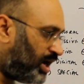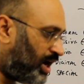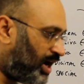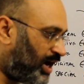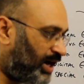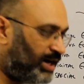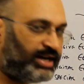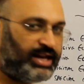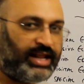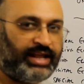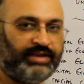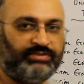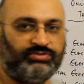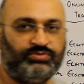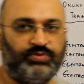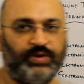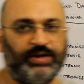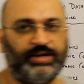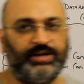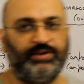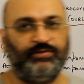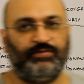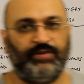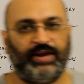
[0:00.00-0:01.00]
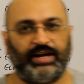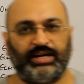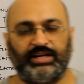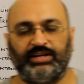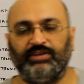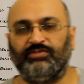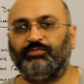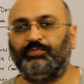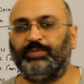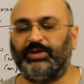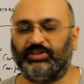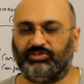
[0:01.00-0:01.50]
hard drives with
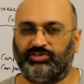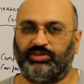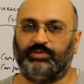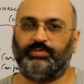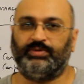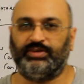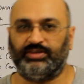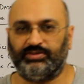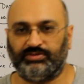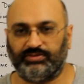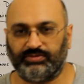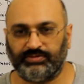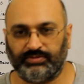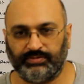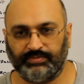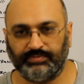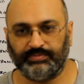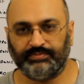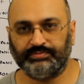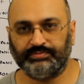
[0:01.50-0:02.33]
defective PCBs.